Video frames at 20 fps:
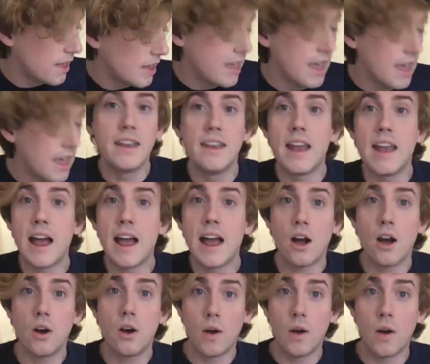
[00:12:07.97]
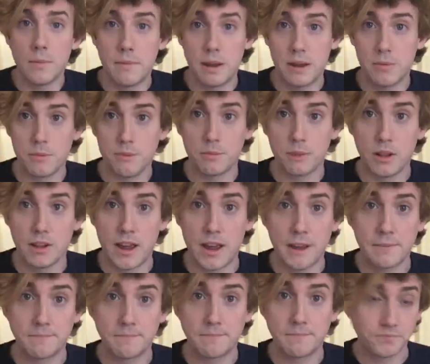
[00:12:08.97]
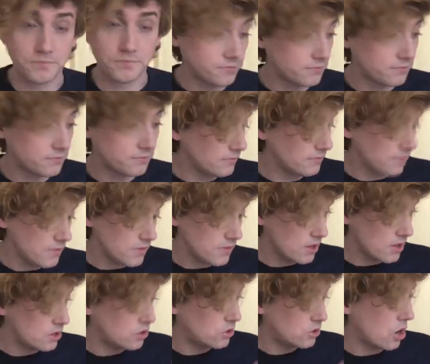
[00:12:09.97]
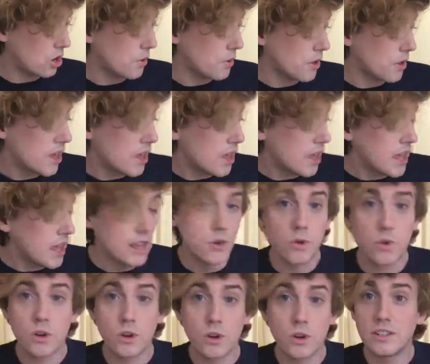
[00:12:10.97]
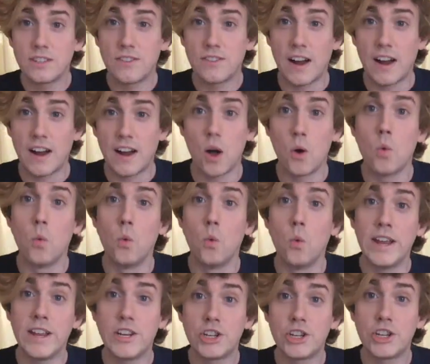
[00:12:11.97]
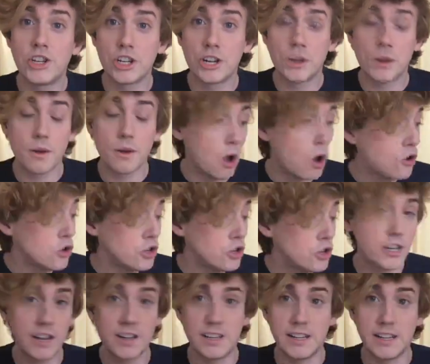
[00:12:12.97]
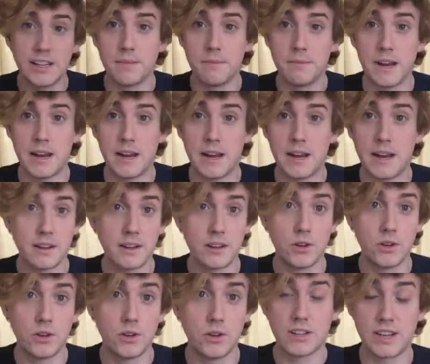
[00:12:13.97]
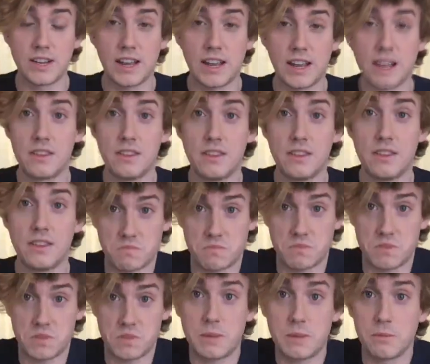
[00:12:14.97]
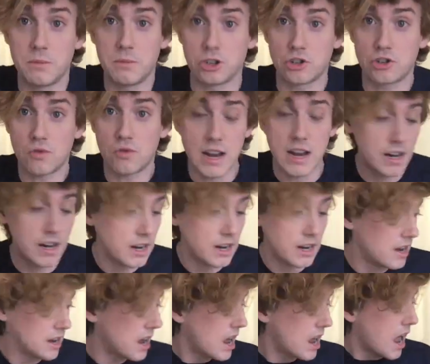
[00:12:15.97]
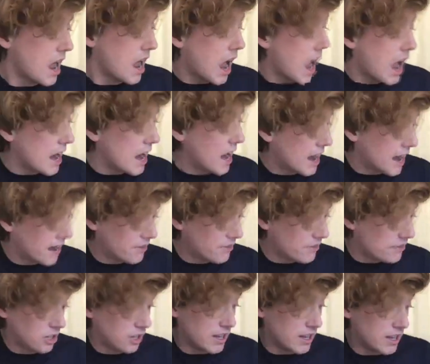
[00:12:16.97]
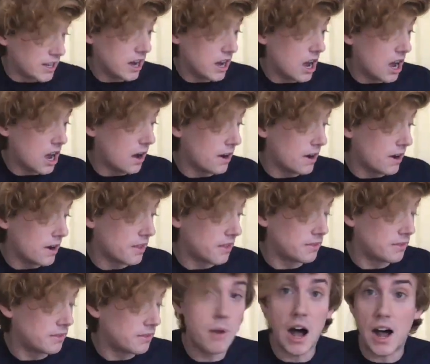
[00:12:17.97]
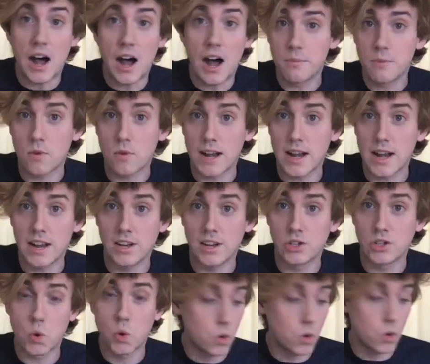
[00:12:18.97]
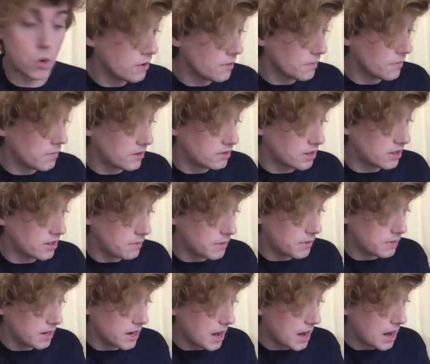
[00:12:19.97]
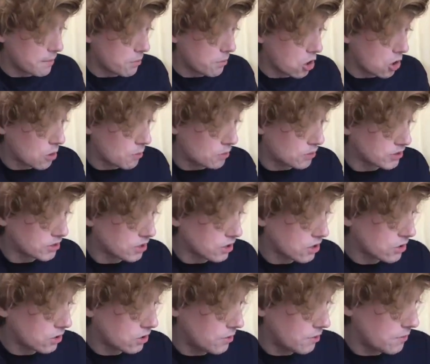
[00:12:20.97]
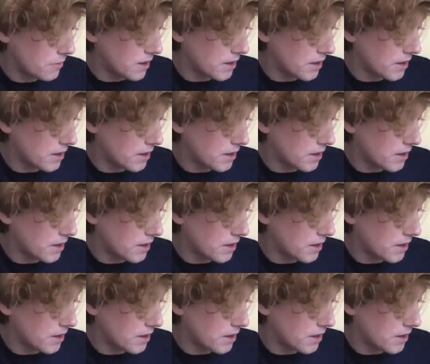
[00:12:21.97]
And now I'm able to play. So in order to find out which potion I need to make in order to get these people to shrink, I have to click on this bottom right-hand corner. There's going to be a purple circle.